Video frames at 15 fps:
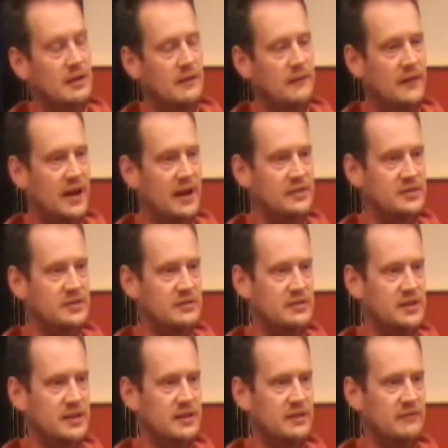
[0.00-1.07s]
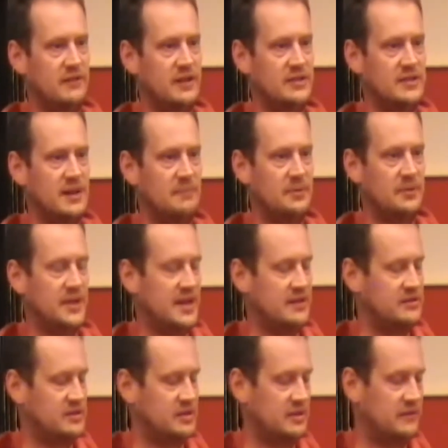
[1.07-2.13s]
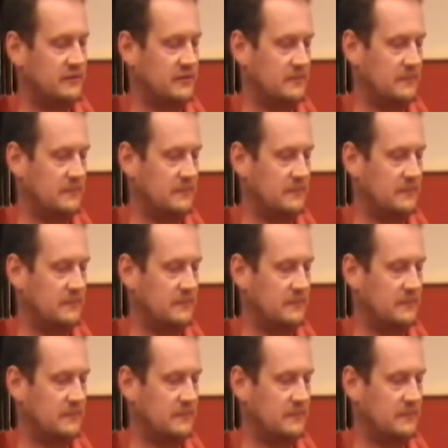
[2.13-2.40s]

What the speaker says: files using, for example, NetSurf,